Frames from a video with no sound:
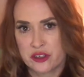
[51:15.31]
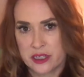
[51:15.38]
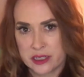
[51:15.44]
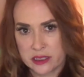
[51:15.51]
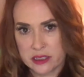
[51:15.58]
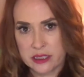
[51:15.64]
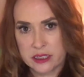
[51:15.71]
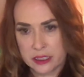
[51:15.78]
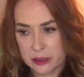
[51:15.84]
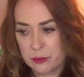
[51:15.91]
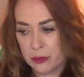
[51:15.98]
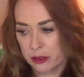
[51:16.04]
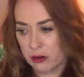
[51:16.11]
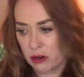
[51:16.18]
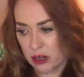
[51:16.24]
Tinsley did
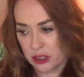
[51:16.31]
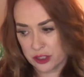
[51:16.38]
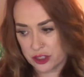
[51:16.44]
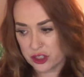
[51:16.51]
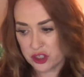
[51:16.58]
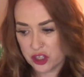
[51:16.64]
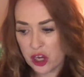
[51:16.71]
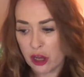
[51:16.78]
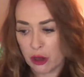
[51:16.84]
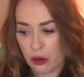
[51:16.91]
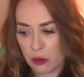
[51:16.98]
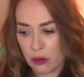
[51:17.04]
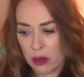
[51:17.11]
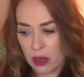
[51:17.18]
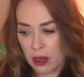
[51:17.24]
bring her onto the
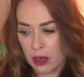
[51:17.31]
show.